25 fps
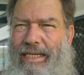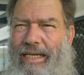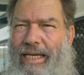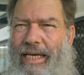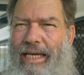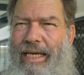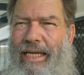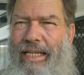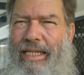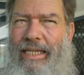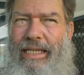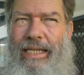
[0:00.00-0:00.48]

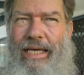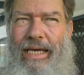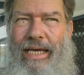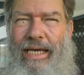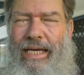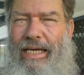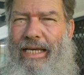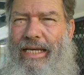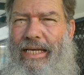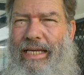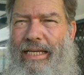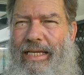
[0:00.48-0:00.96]
and
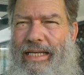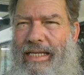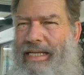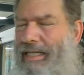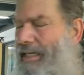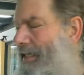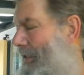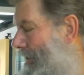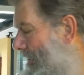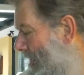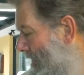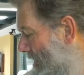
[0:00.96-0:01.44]

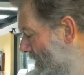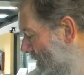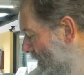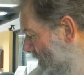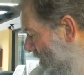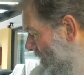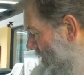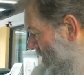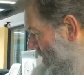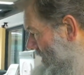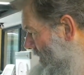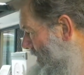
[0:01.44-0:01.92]

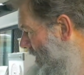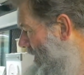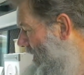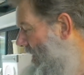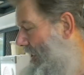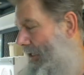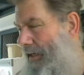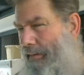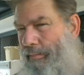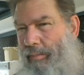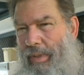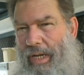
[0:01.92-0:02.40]

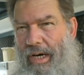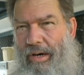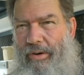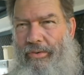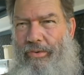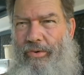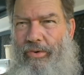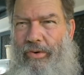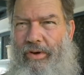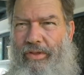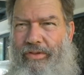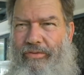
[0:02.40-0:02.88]
yeah,
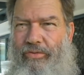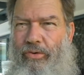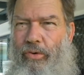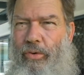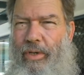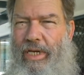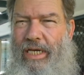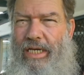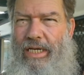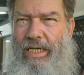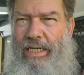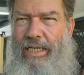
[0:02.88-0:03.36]
blowing right through
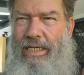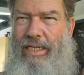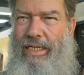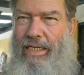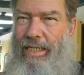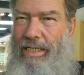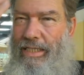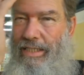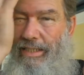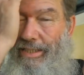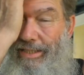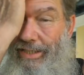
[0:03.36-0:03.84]
here
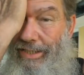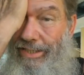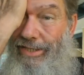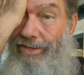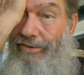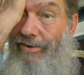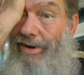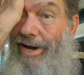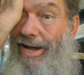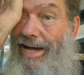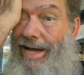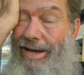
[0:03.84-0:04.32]
like a
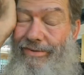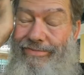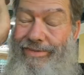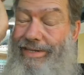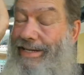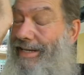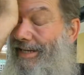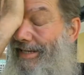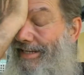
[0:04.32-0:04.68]
draft,